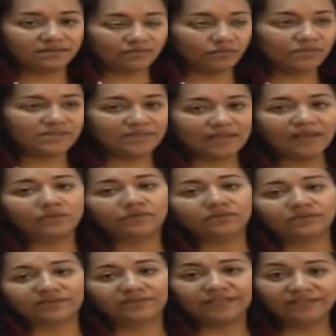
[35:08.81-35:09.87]

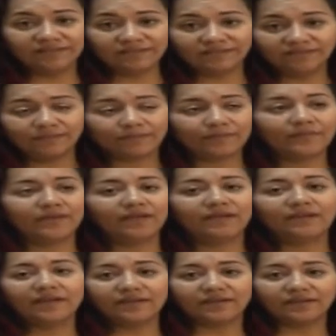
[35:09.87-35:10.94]
without teeth,
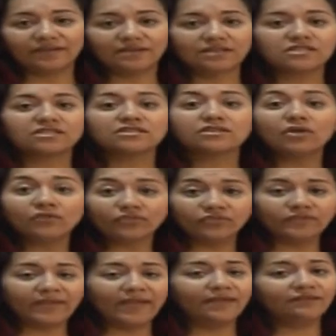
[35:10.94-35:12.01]
like
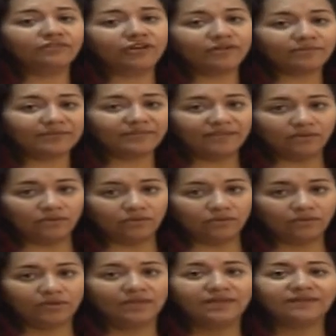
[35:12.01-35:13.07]
sloth and armadillo,
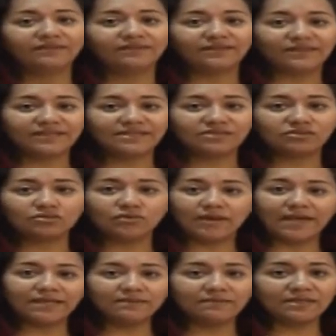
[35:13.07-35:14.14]
these two
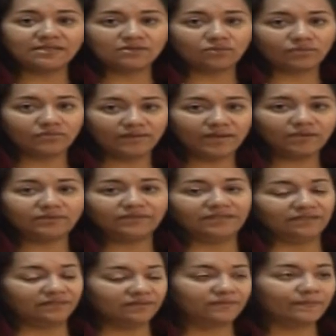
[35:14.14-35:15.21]
animals without
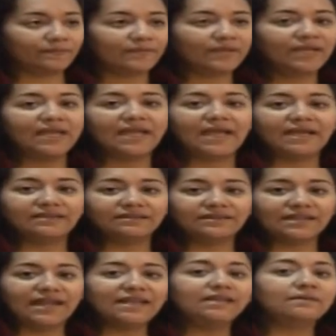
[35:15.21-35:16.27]
teeth. And
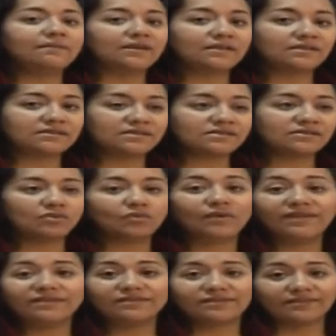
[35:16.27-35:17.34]
the animals
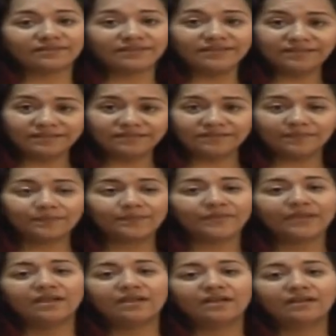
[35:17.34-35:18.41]
with teeth,
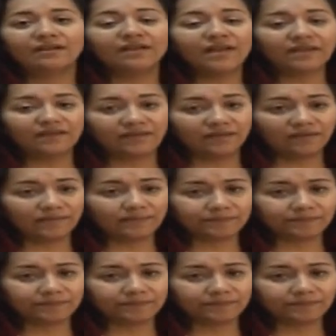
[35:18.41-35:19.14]
like,